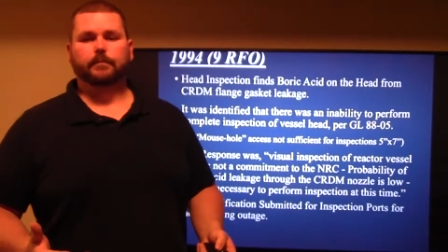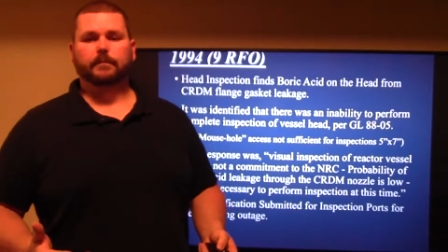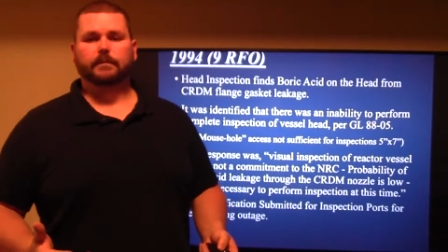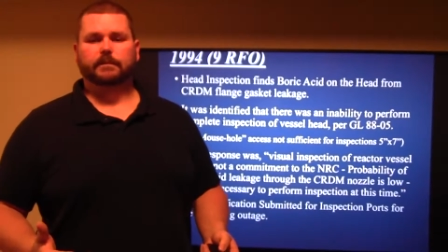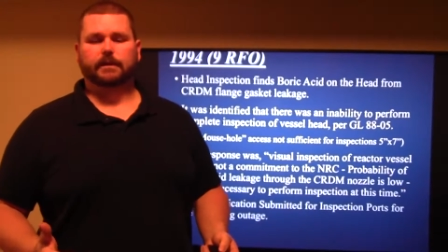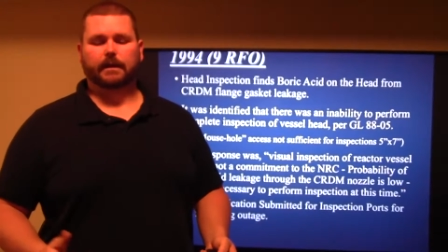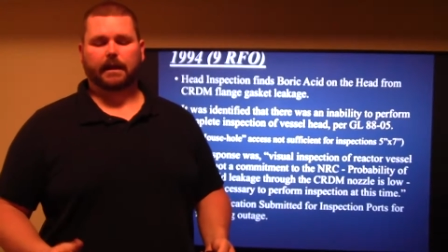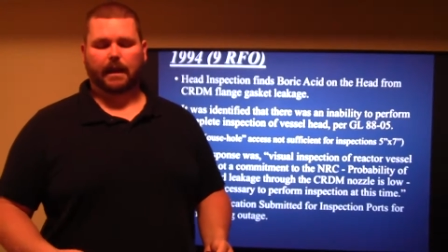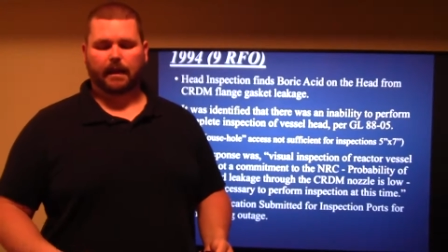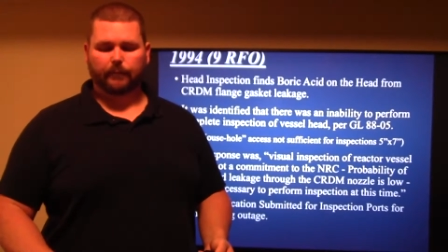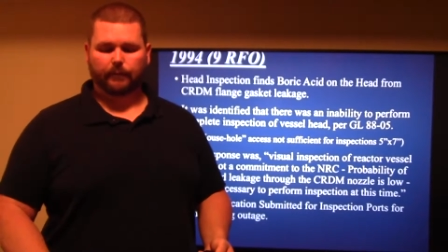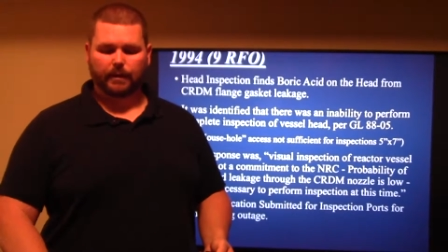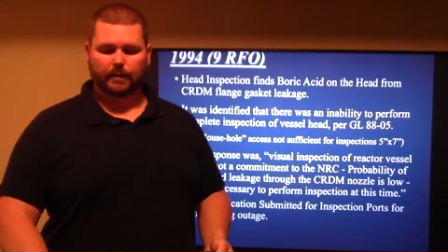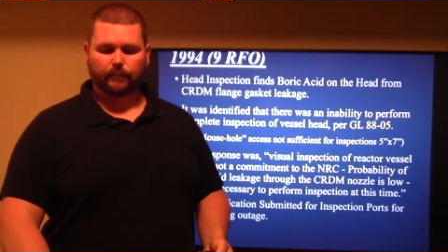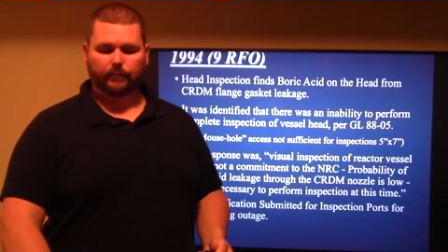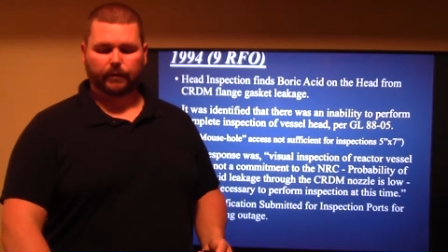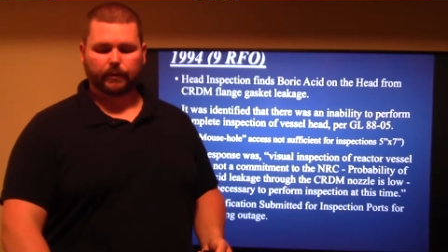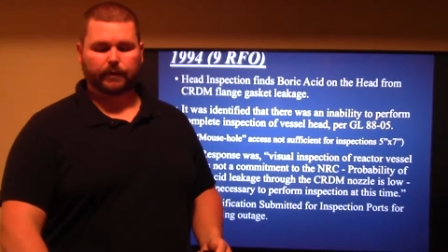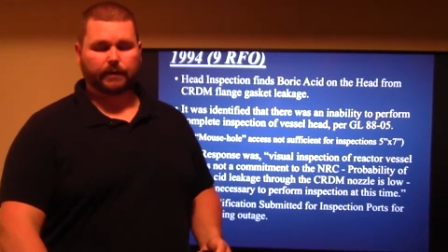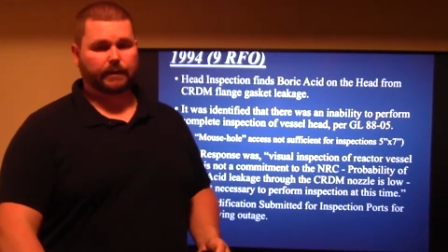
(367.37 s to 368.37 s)
saying, hey, we
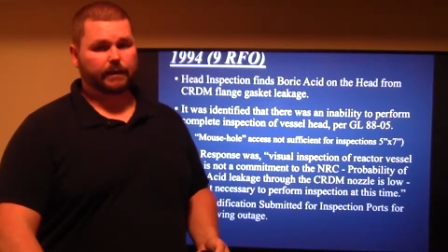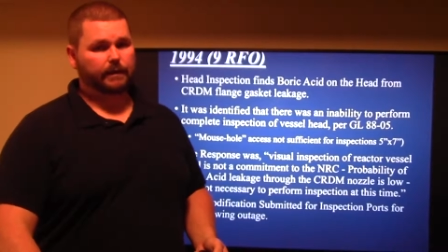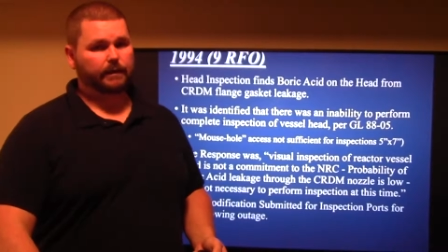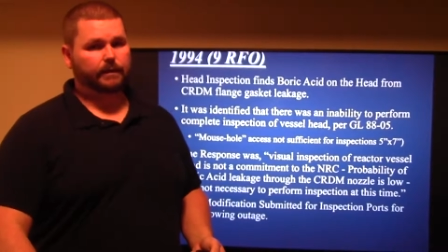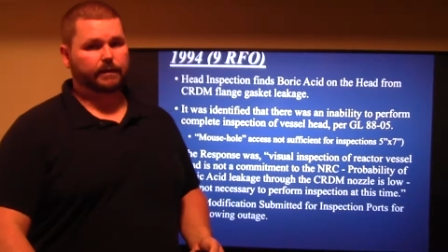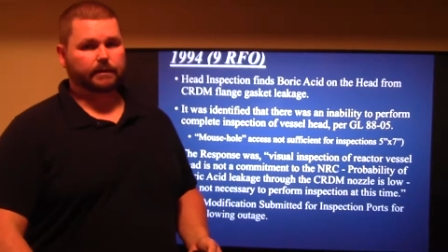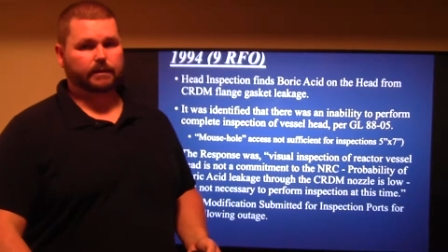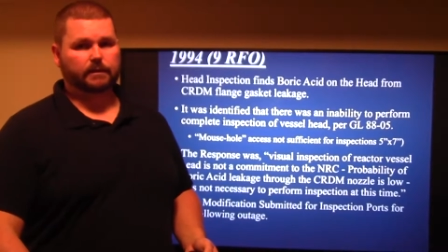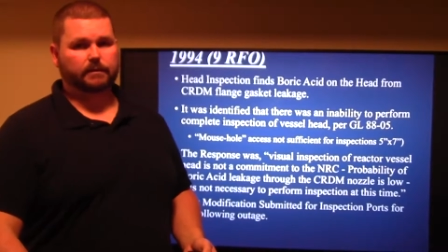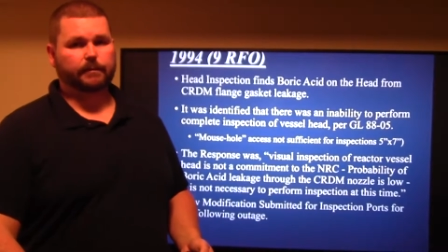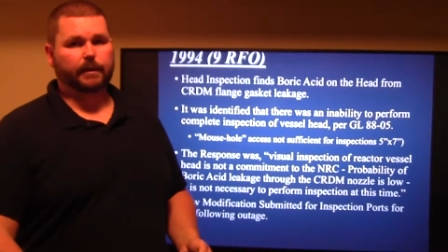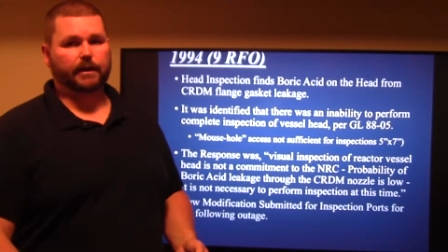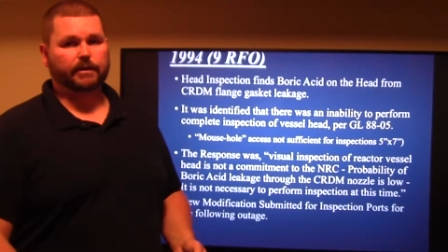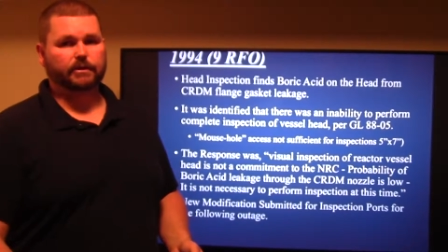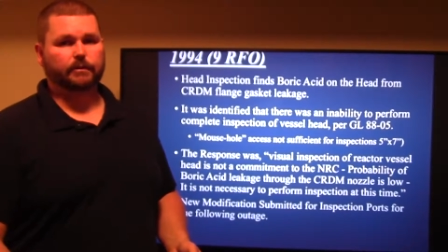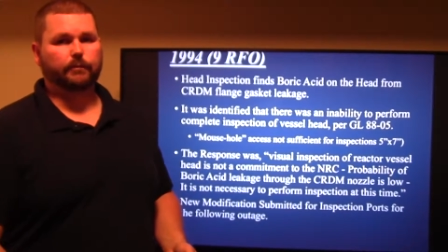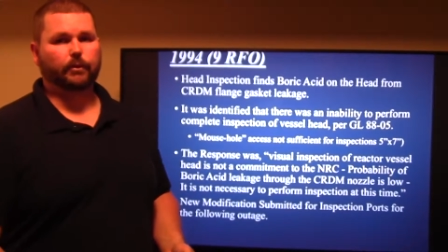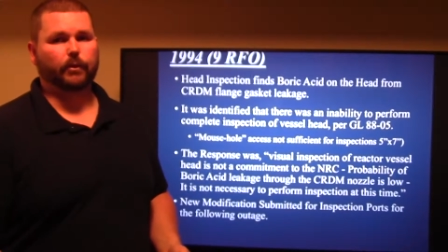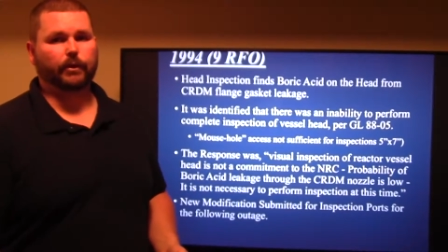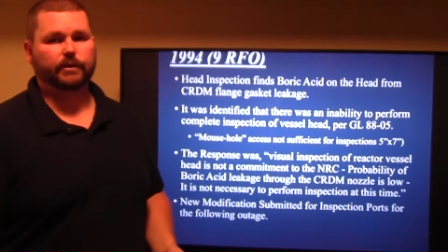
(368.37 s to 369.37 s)
really need these
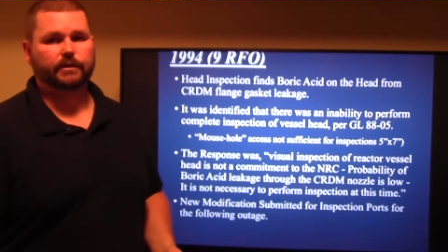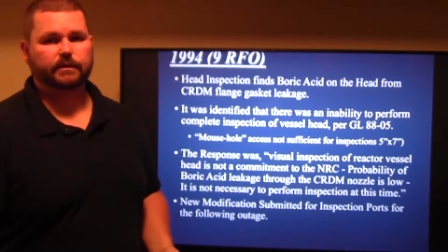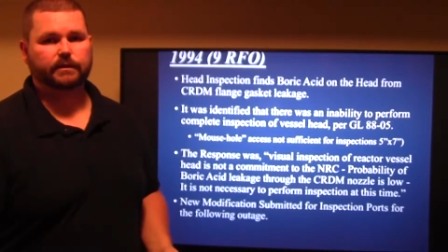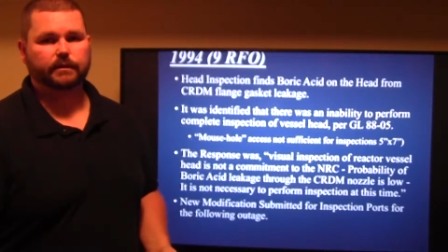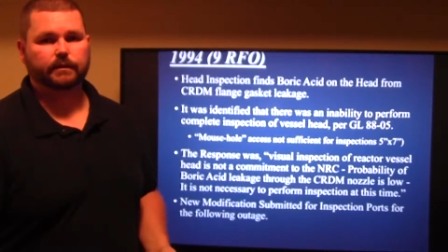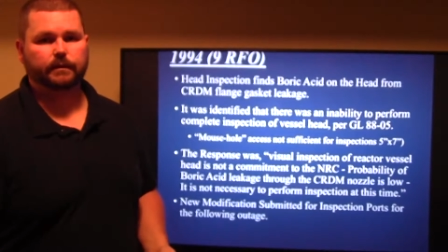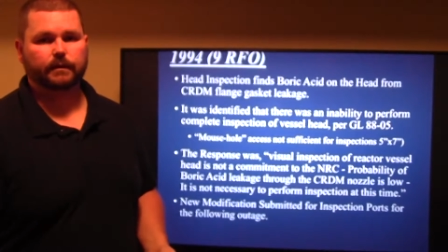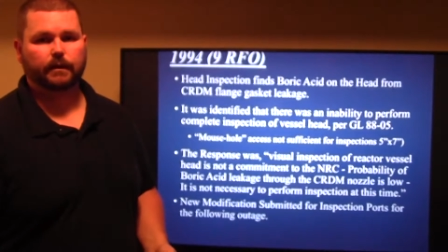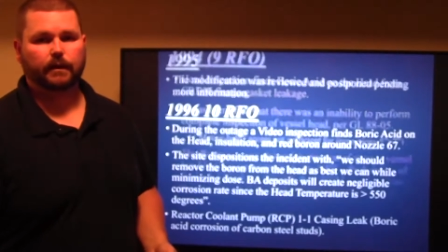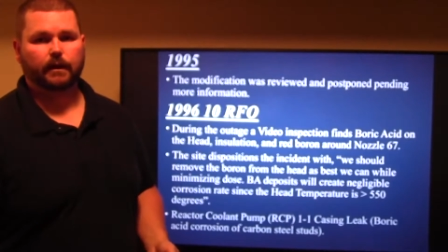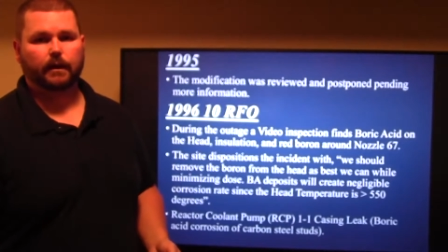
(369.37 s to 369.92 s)
inspection ports.